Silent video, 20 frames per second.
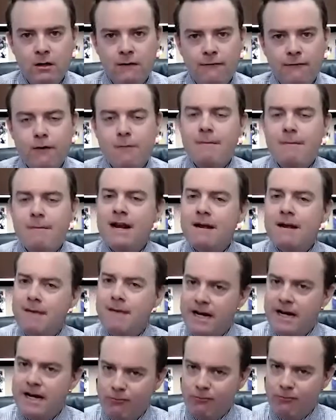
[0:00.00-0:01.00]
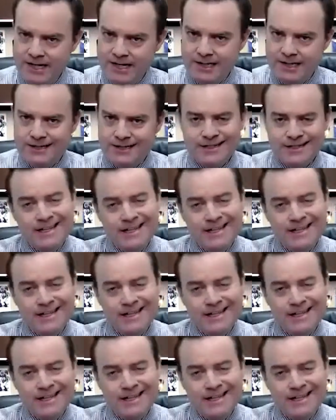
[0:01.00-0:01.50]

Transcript: for many, many reasons.